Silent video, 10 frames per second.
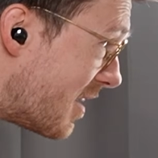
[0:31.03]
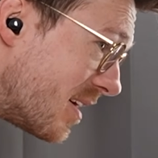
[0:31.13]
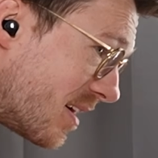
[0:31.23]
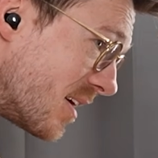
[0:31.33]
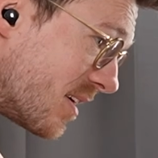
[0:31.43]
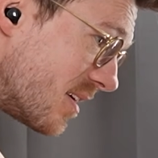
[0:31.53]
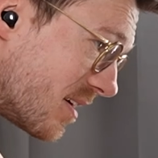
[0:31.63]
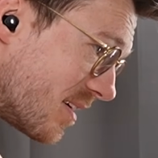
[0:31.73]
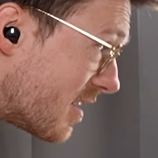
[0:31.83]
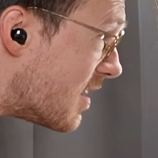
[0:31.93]
results for
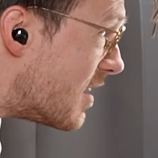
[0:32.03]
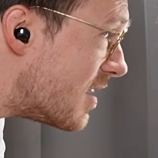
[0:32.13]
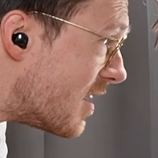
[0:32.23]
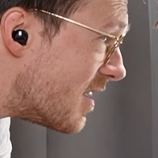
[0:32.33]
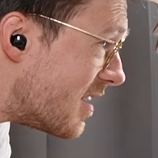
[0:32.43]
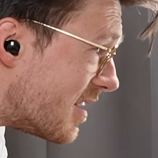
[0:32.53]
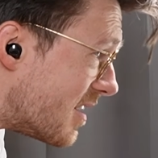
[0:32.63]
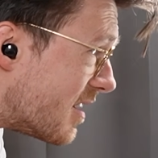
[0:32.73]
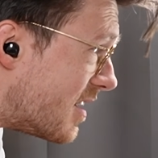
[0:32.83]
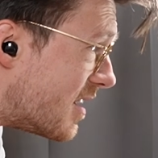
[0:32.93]
cycling indoors, one
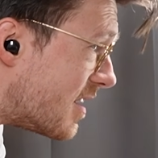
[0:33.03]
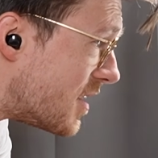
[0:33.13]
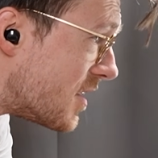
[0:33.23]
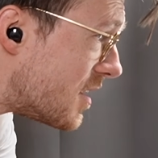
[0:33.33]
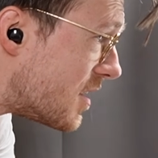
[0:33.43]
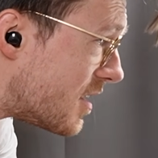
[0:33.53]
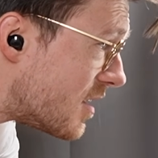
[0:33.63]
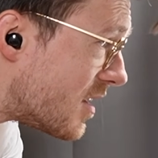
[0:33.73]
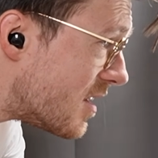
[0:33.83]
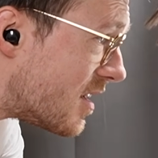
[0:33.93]
of the easiest
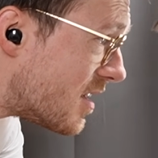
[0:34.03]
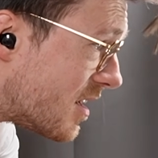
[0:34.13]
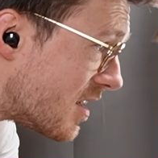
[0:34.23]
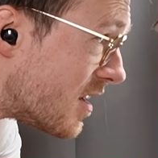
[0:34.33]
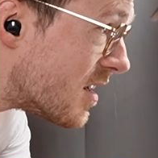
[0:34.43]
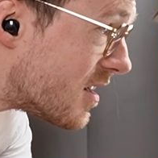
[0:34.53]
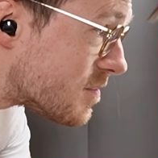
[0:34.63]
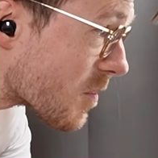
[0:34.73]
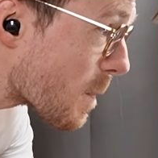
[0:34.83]
exercises for a device to